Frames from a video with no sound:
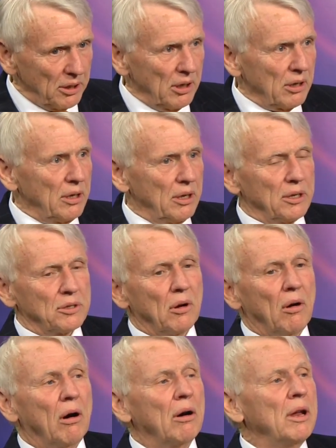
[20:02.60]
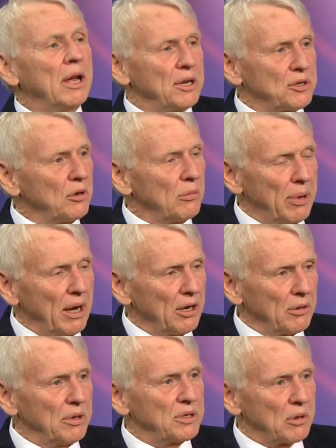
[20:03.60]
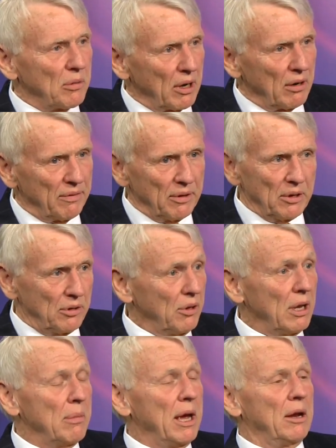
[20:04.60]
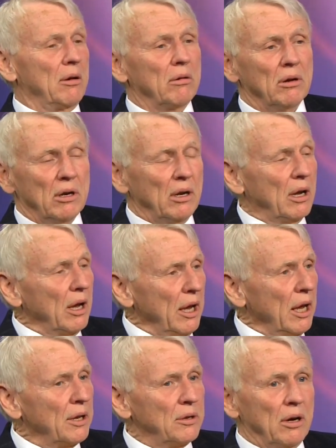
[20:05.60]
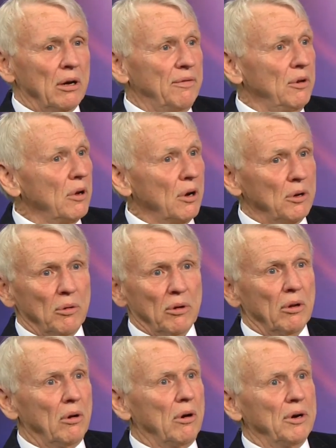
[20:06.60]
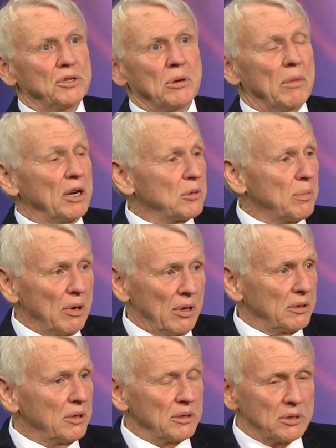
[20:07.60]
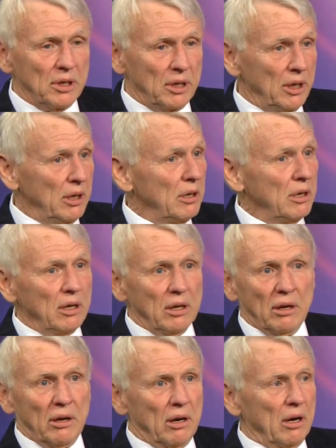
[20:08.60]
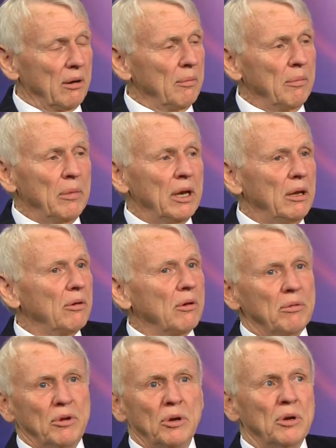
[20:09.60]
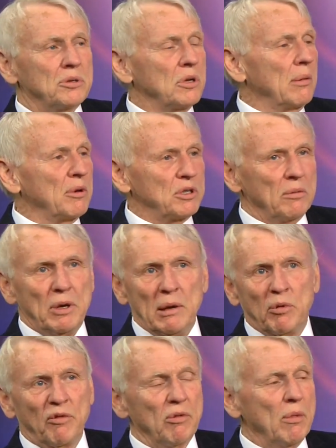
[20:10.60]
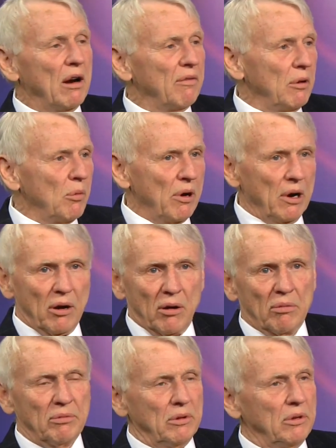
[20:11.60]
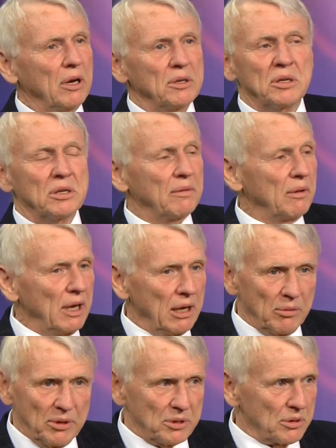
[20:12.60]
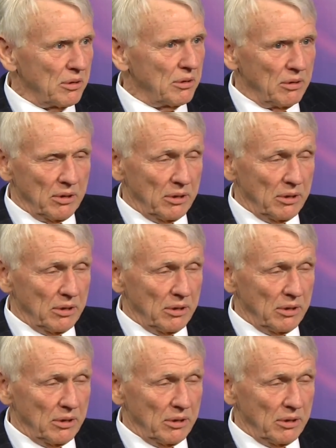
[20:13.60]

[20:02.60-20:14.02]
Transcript: idea is, are national boundaries irrelevant? Do they matter? And if you go to a large metropolitan city, there are huge numbers of people from everywhere. Dozens of languages